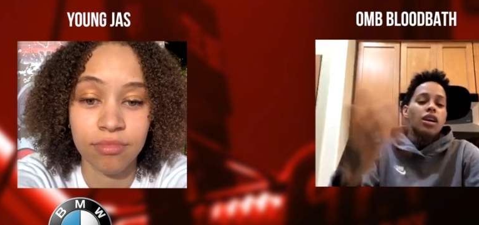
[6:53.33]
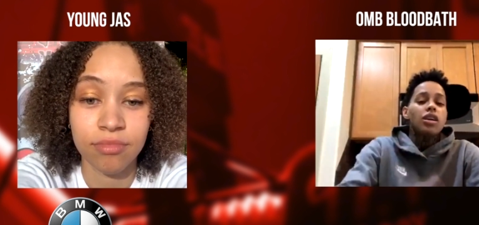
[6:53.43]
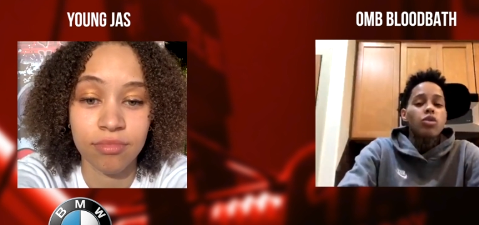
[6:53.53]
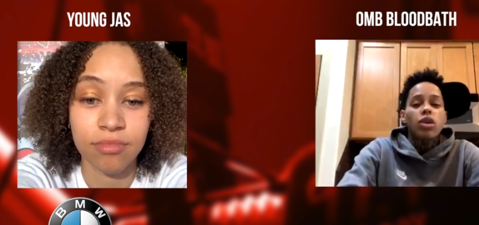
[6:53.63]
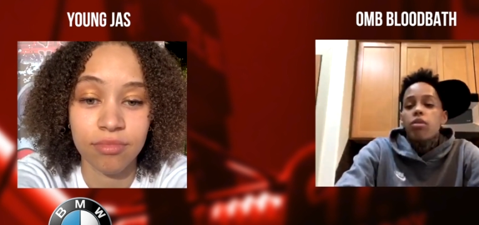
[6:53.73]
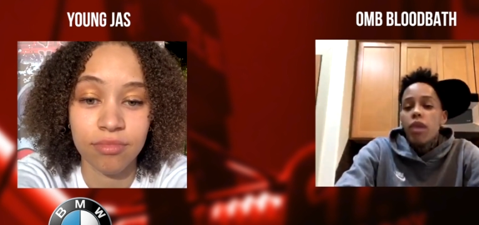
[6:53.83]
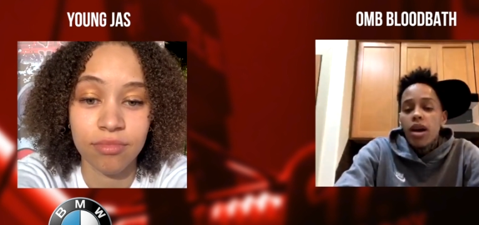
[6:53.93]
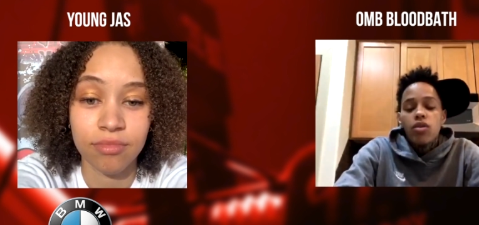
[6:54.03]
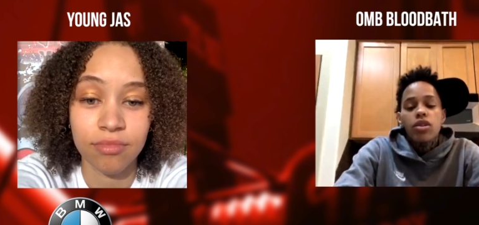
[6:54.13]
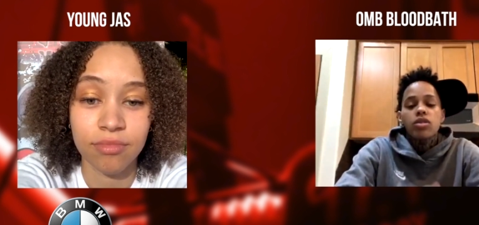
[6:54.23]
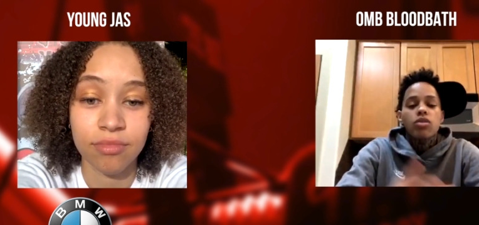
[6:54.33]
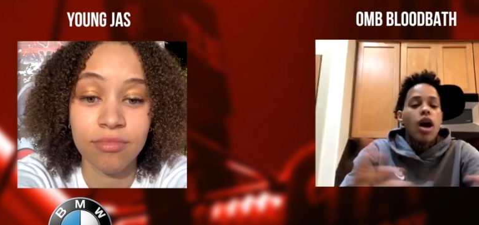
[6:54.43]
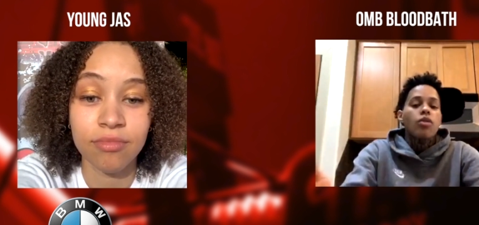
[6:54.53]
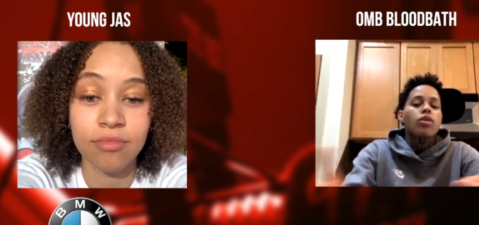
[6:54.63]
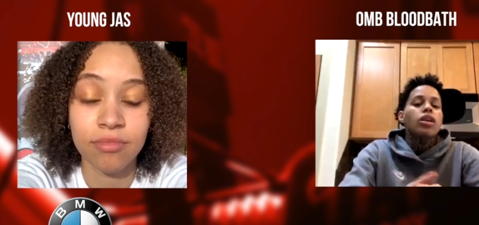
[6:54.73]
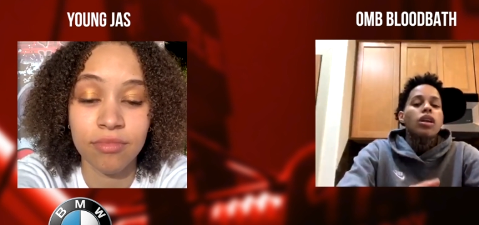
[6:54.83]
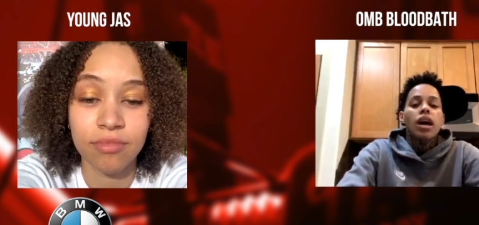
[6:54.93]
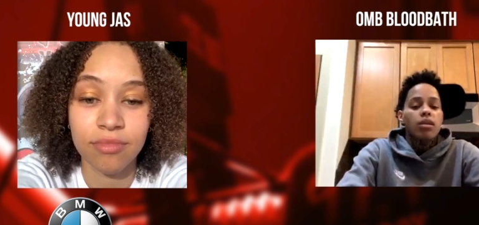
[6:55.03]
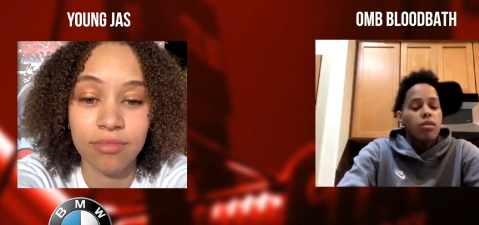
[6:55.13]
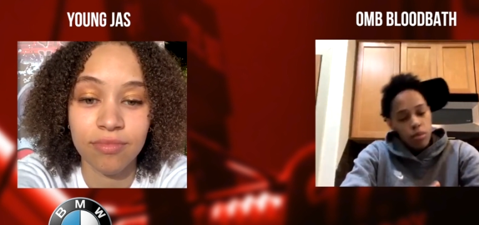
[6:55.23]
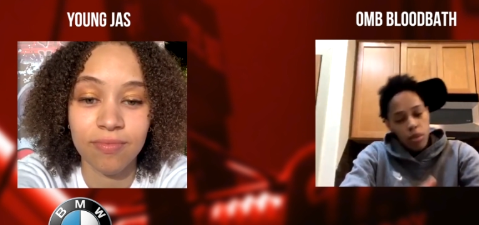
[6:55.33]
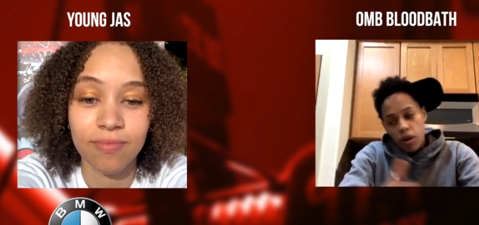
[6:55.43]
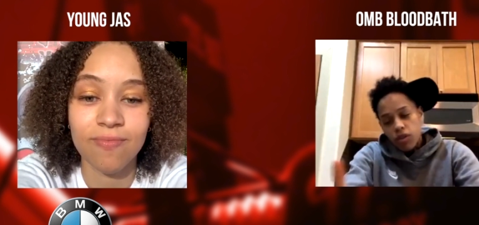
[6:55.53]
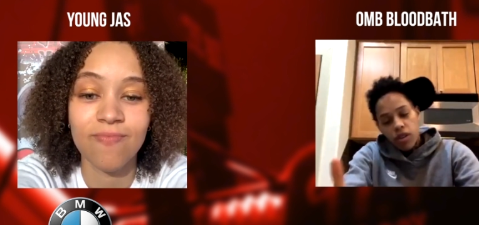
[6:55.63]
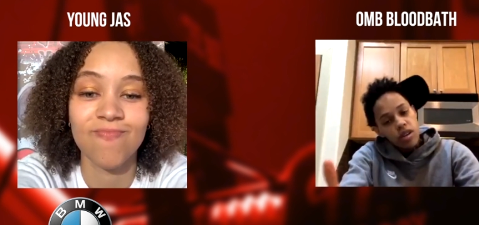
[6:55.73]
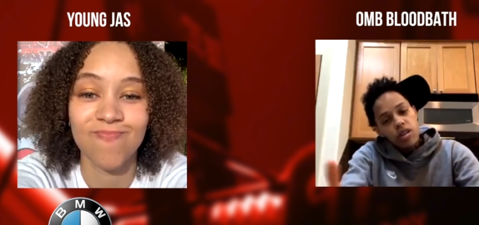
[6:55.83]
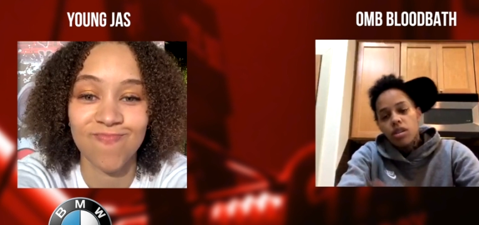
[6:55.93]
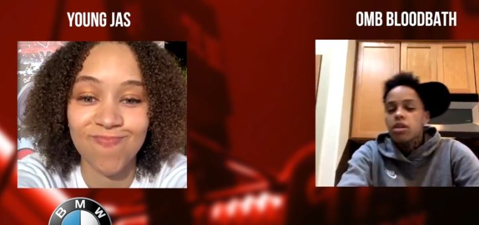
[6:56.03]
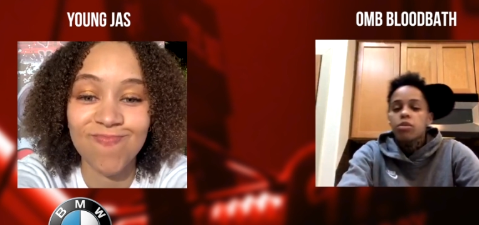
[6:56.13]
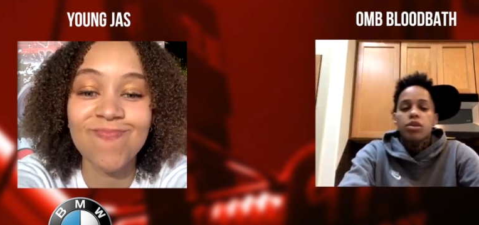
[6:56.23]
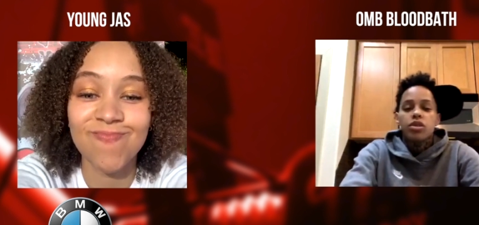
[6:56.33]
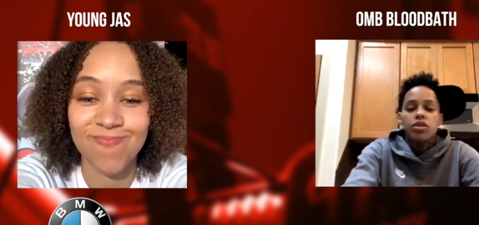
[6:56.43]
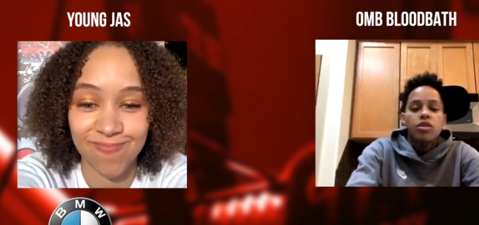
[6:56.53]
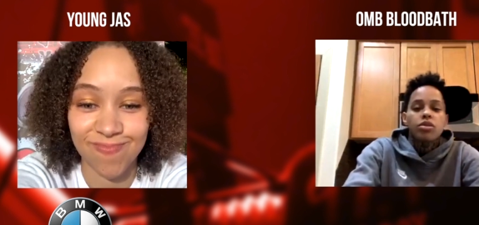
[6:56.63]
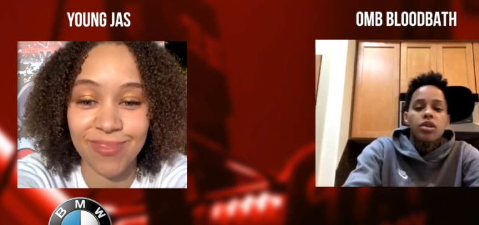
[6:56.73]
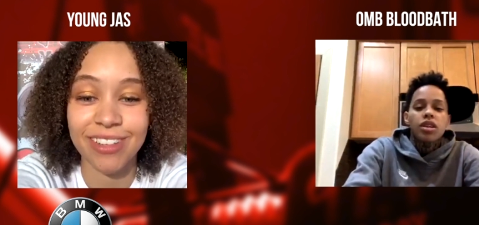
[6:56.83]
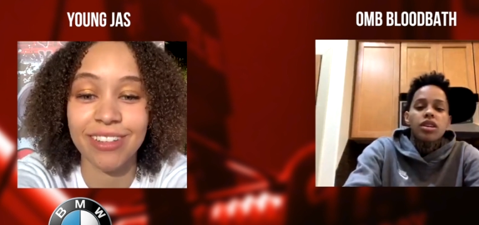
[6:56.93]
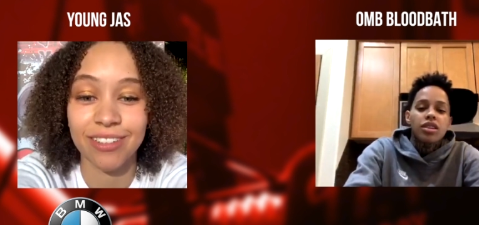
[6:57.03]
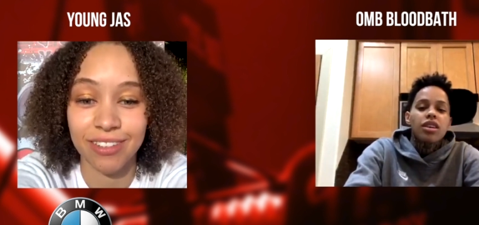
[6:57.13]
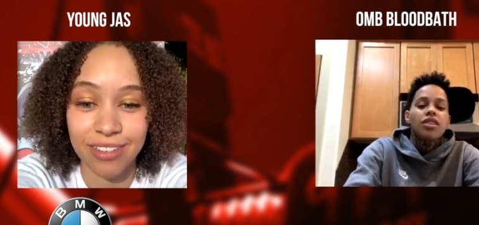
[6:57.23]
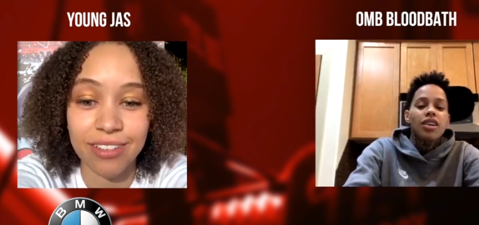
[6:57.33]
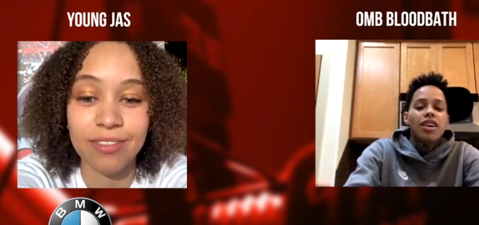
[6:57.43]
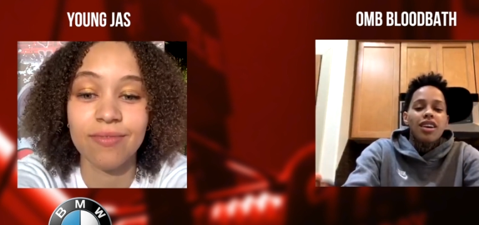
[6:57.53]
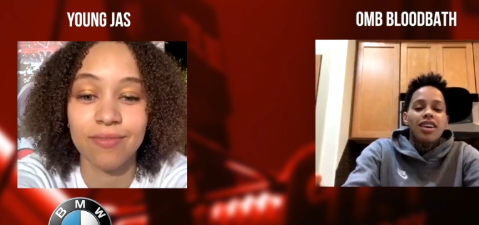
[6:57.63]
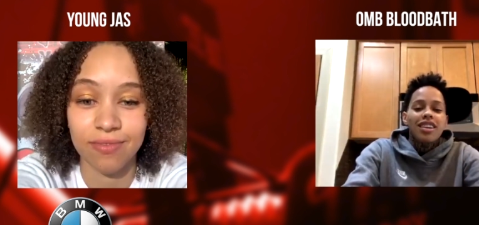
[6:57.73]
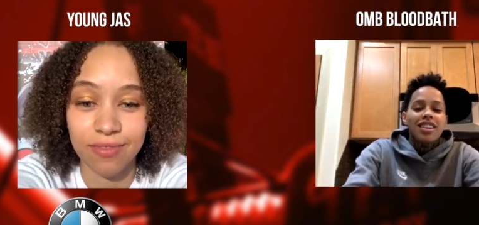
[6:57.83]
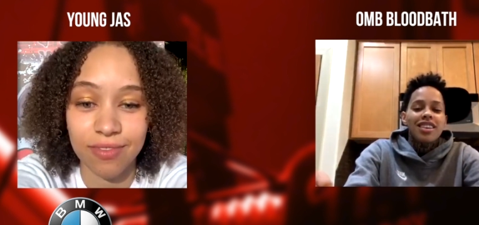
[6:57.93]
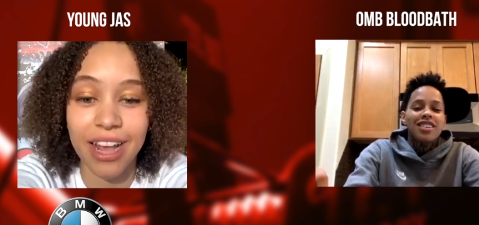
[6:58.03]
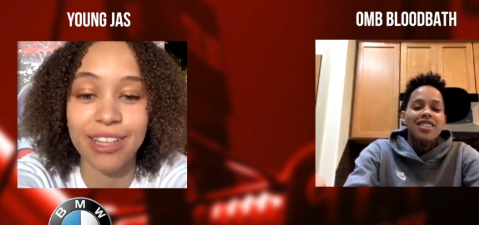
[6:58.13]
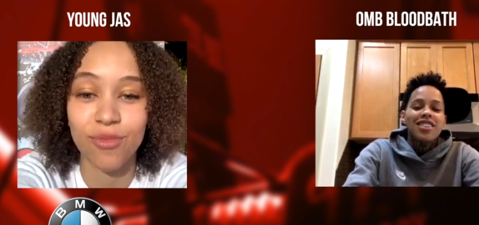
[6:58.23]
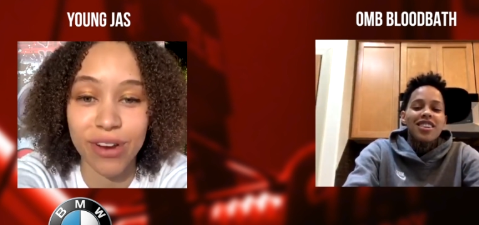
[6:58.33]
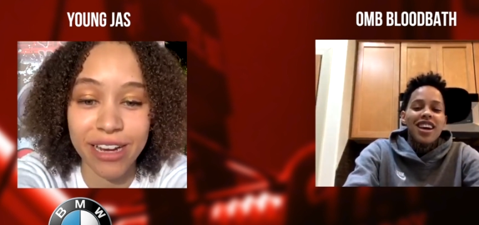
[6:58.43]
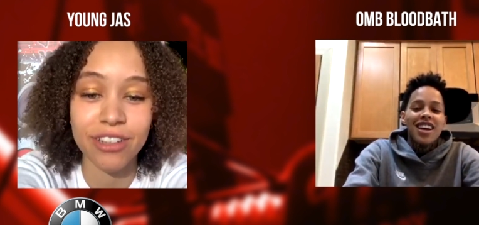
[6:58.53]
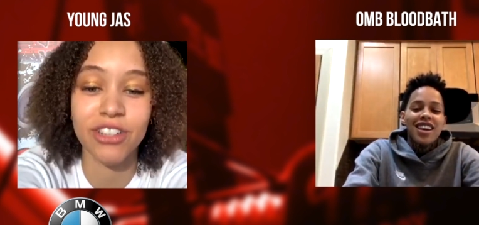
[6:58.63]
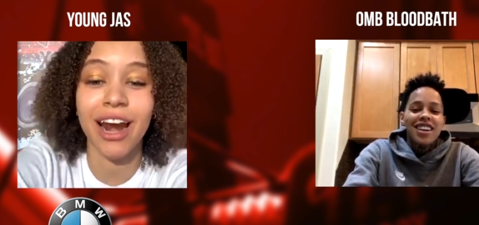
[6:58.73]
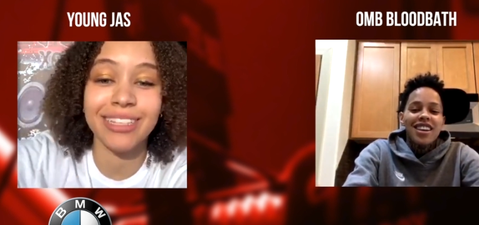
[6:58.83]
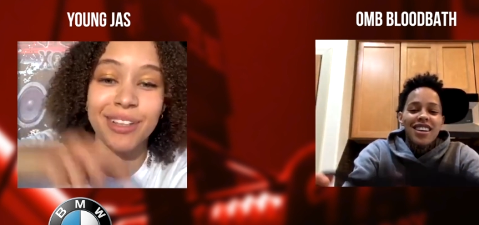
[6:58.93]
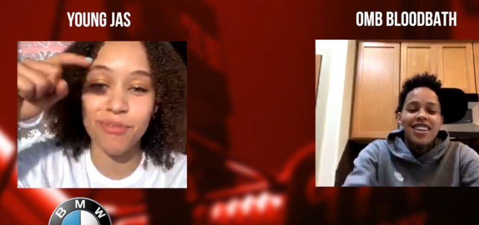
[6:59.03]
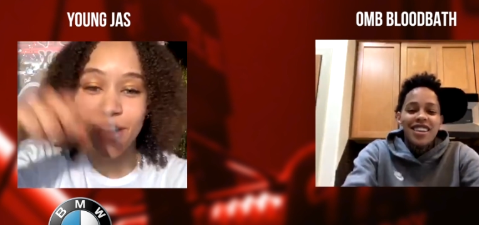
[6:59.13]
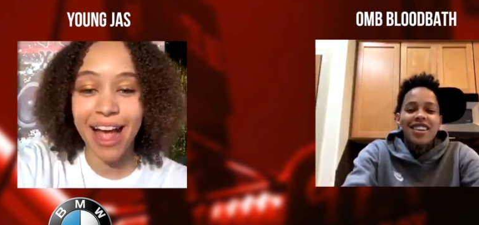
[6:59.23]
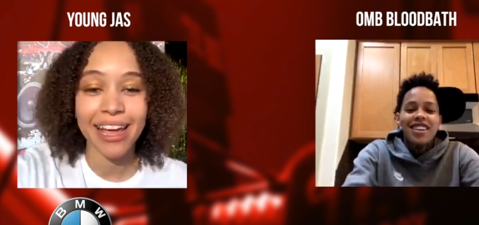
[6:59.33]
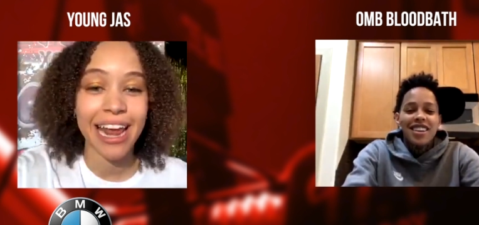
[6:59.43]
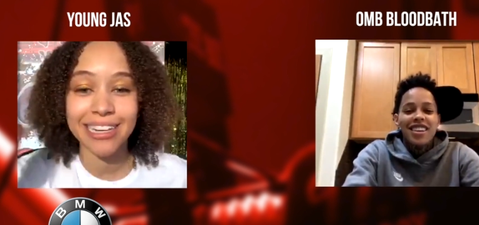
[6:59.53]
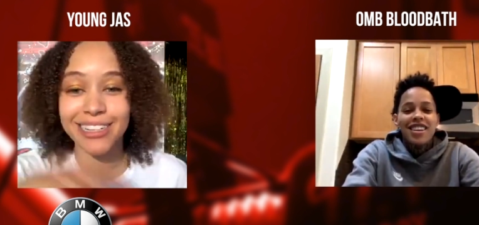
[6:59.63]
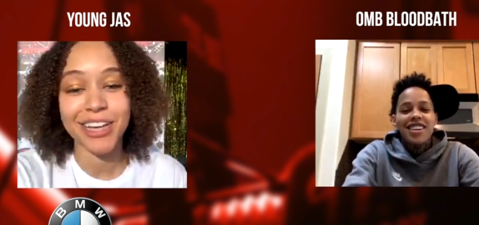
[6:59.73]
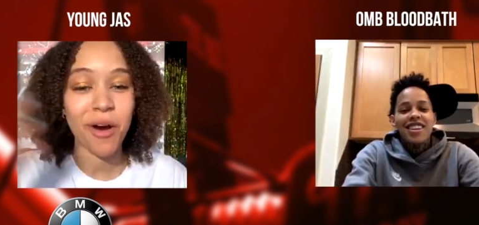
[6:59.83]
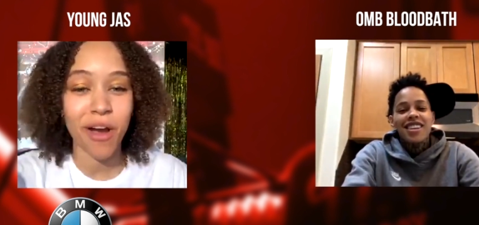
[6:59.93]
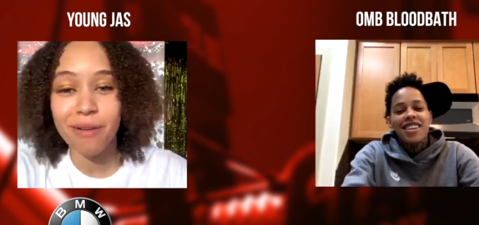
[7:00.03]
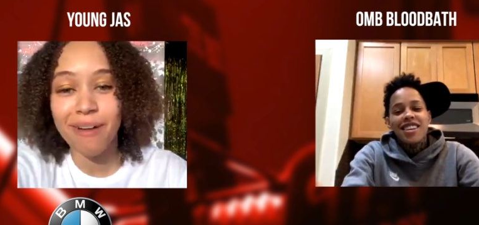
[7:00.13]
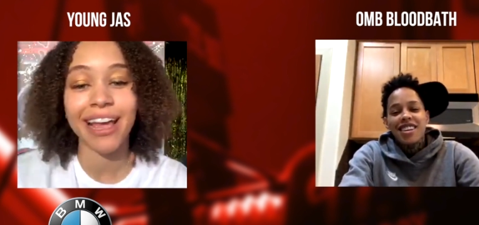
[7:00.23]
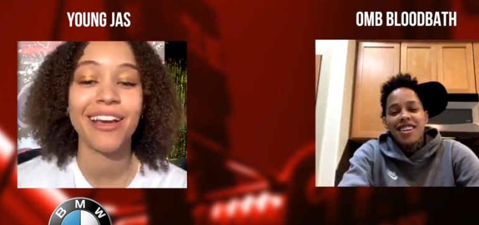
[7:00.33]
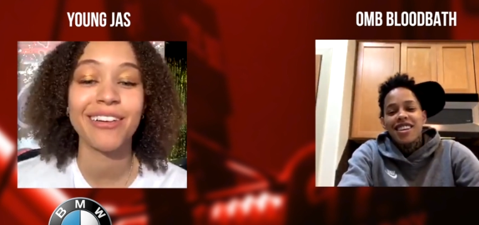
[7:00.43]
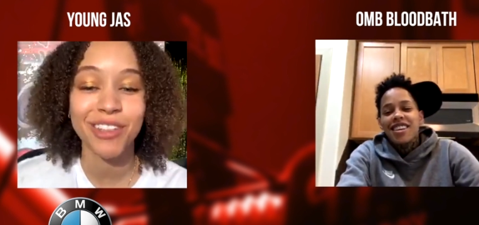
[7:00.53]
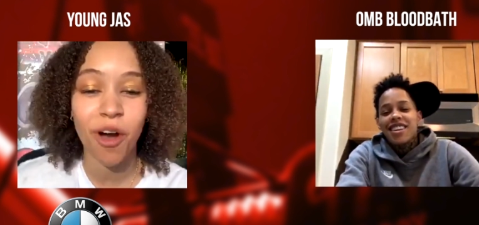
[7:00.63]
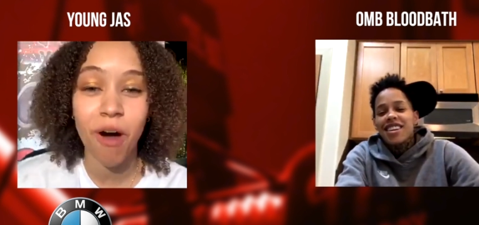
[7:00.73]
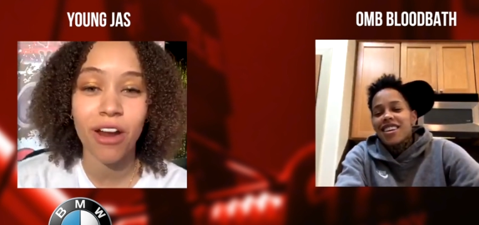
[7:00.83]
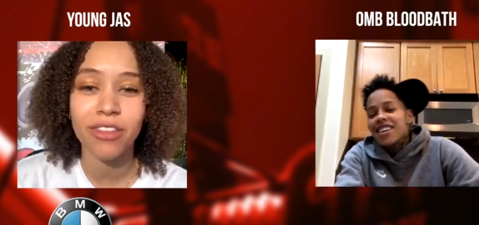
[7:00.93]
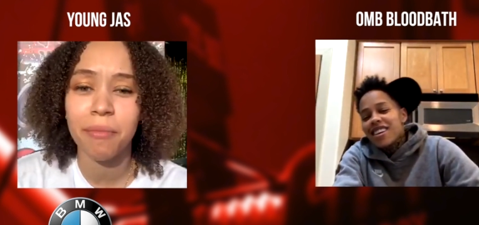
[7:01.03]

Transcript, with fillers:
Speaker 1: one of the main reasons why I really like both of the companies. You know what I'm saying? So.
Speaker 2: Yeah, that's um, real. Shout out to Brian, N G O, everybody at Interscope, all of them. And